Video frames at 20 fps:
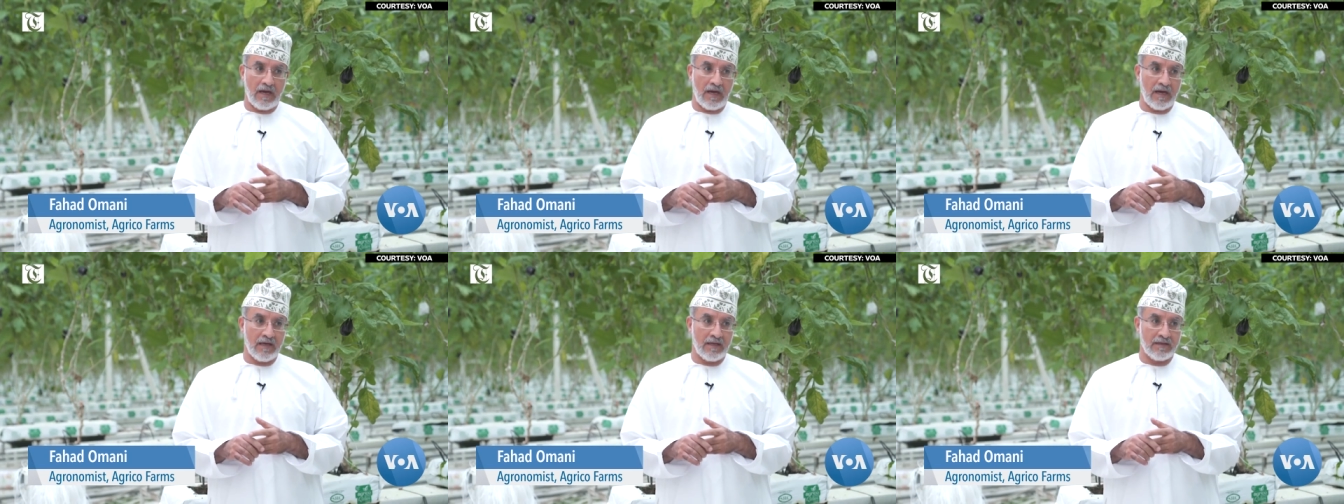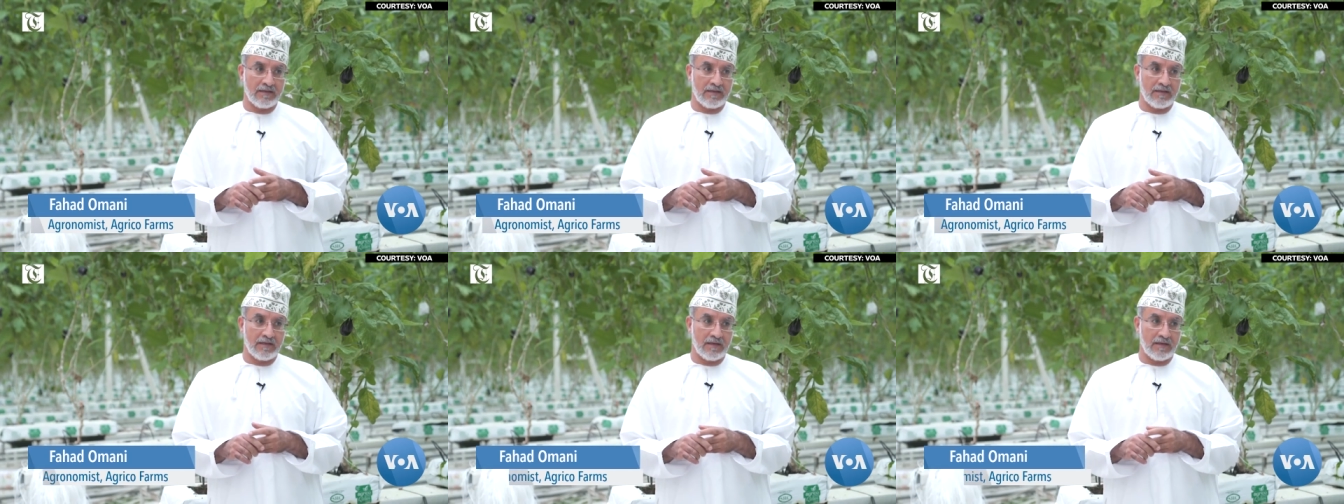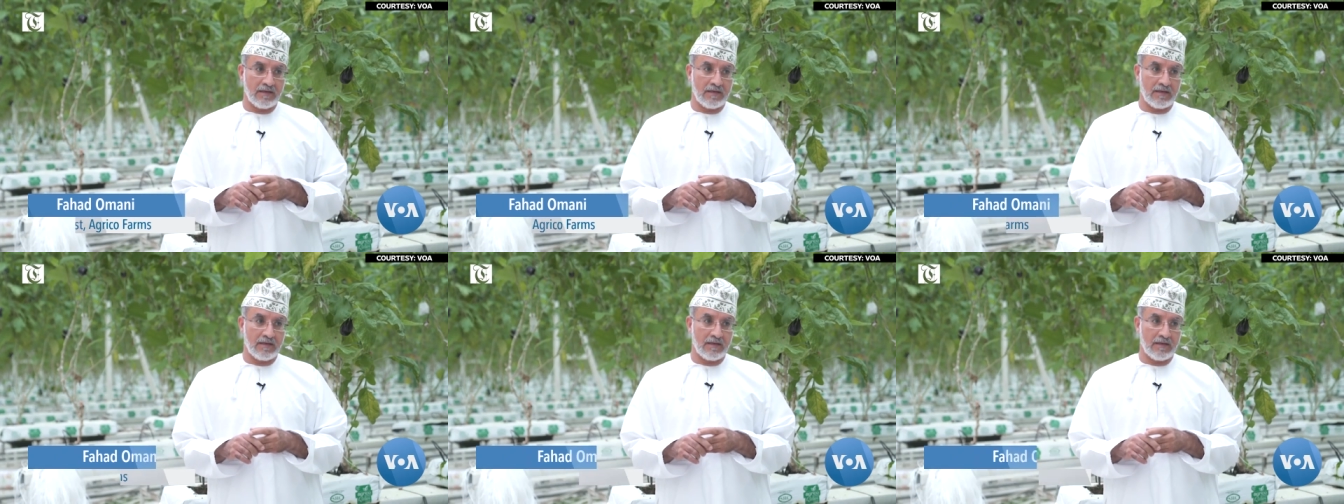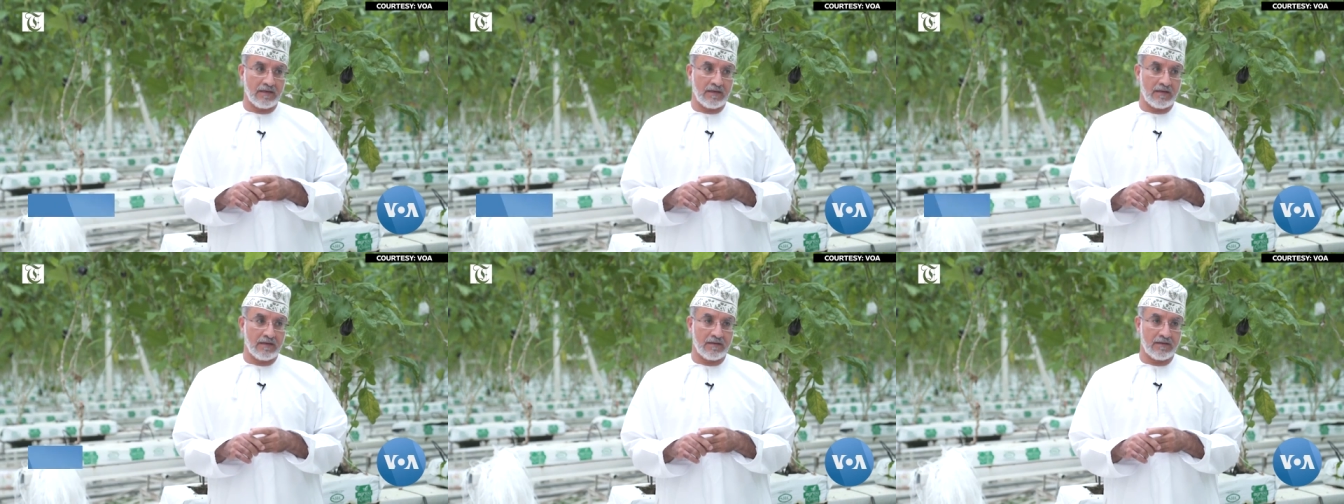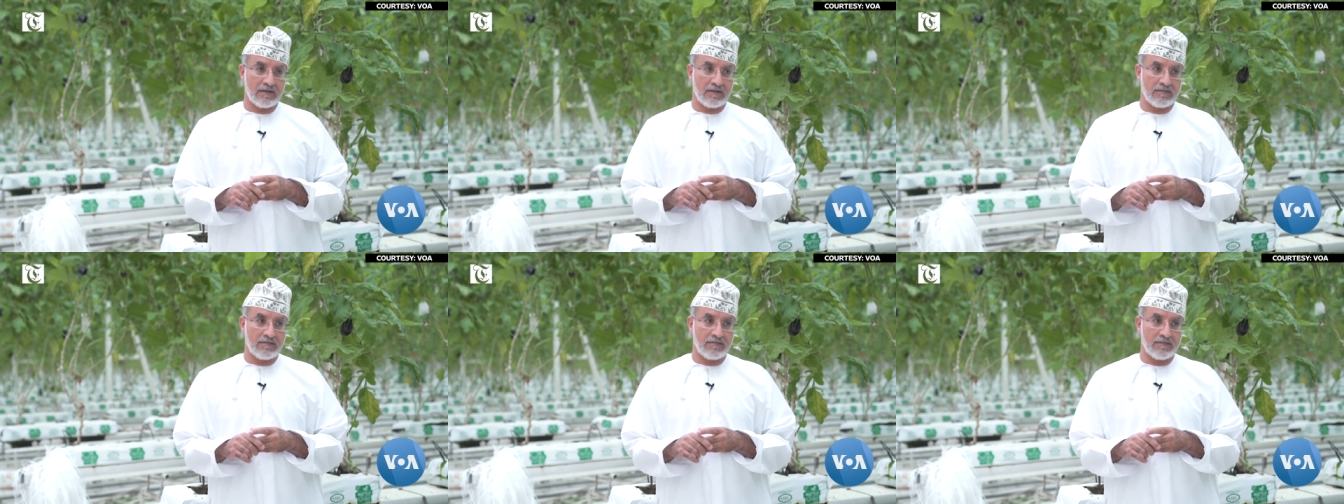and,
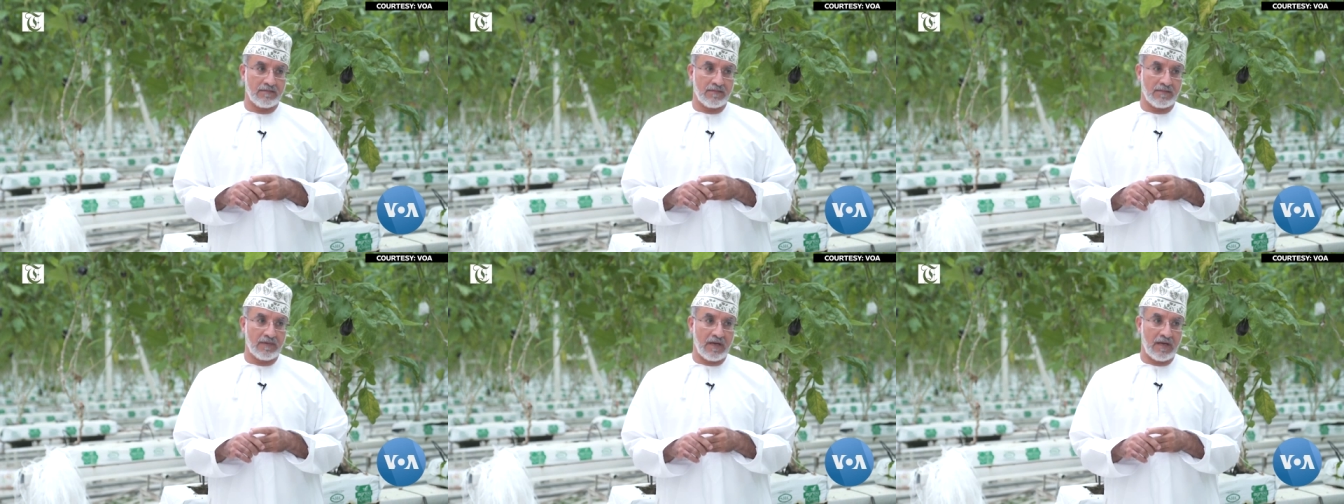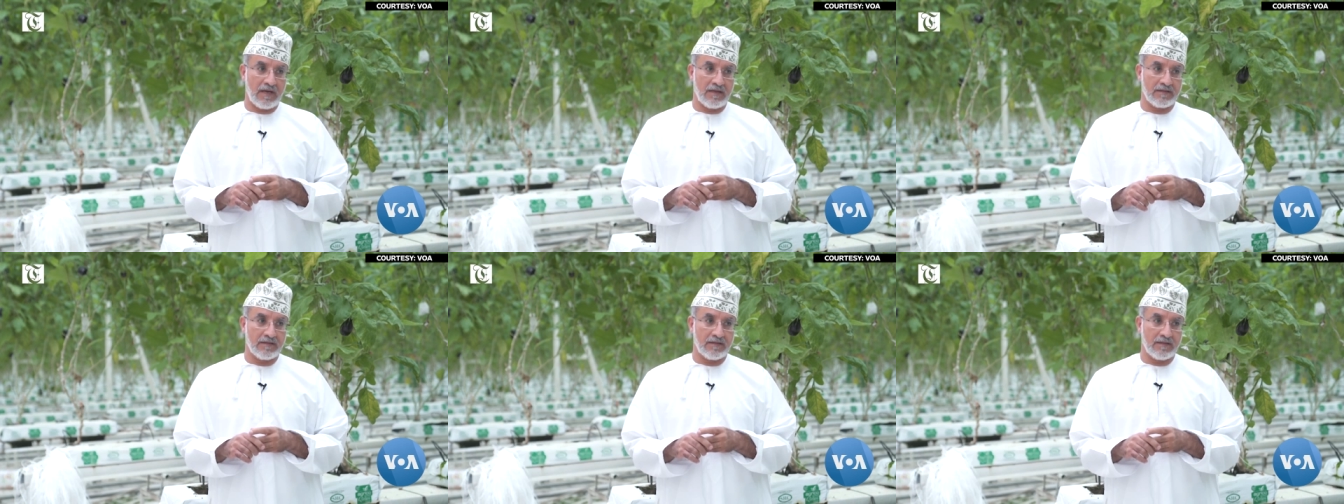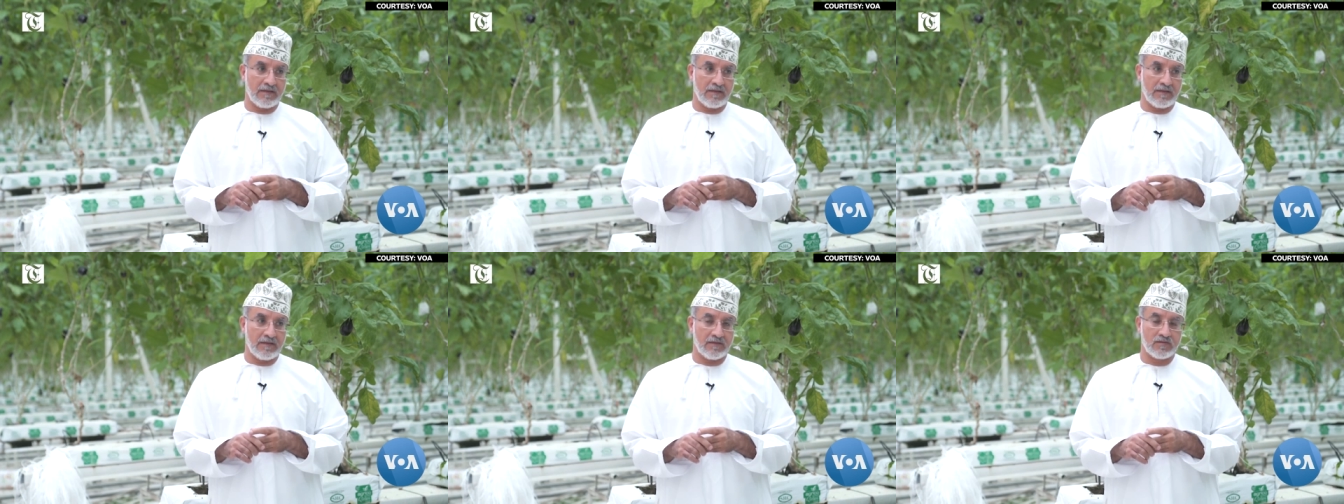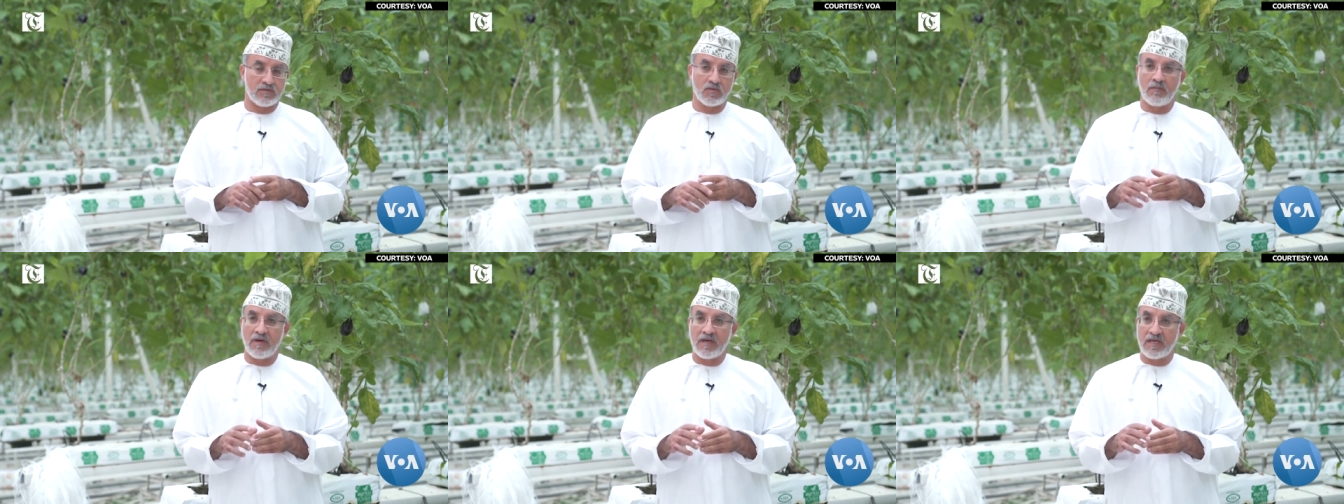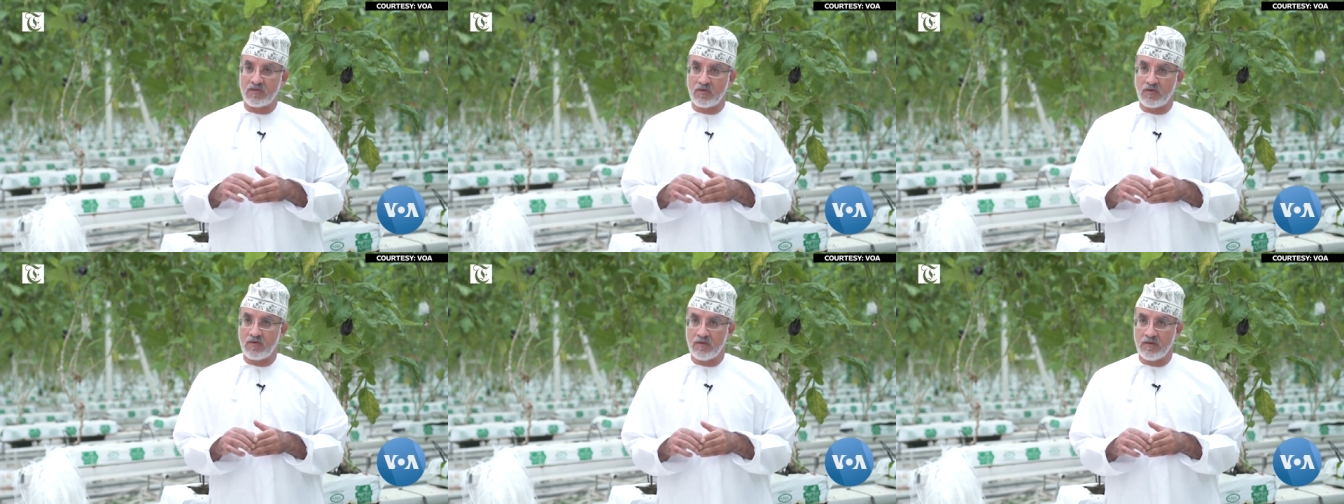uh, and uh,
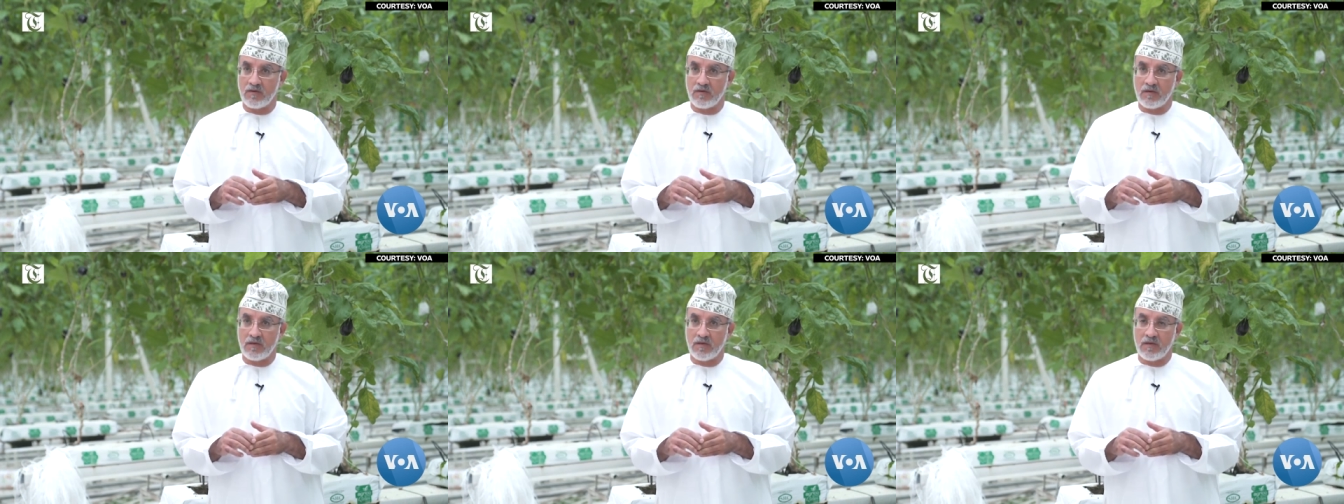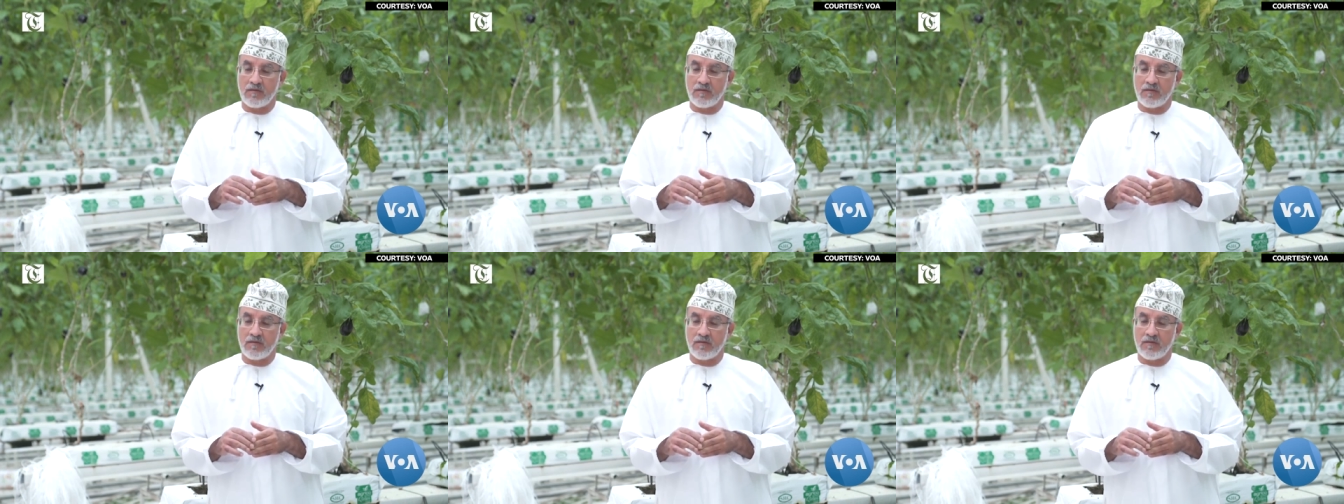tomato,